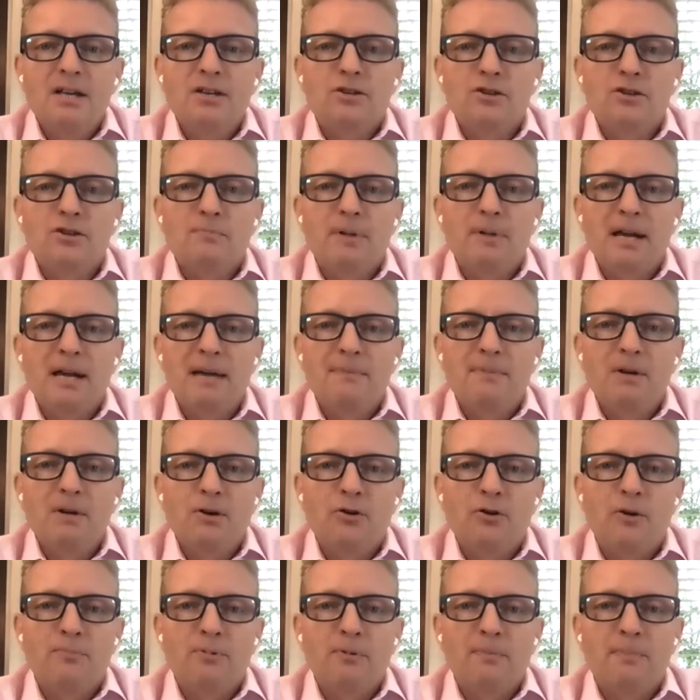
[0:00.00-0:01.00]
to
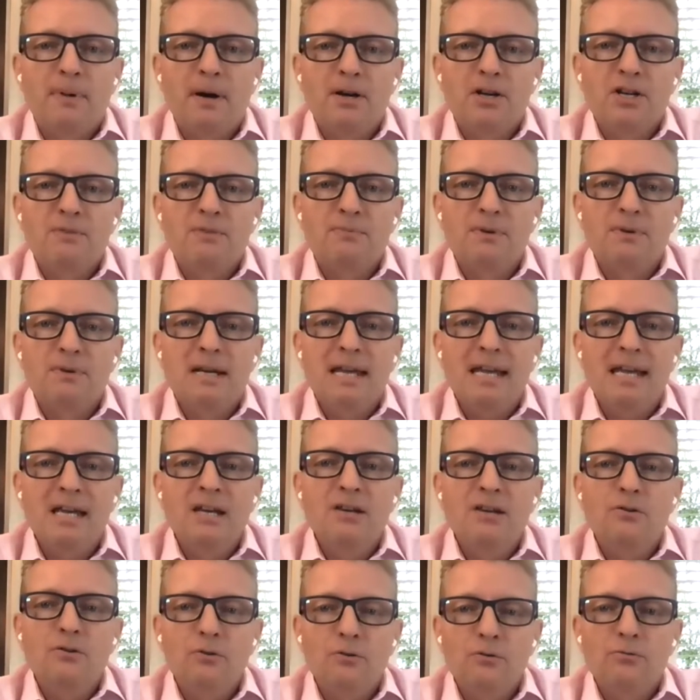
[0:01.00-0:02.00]
prohibit corporal punishment in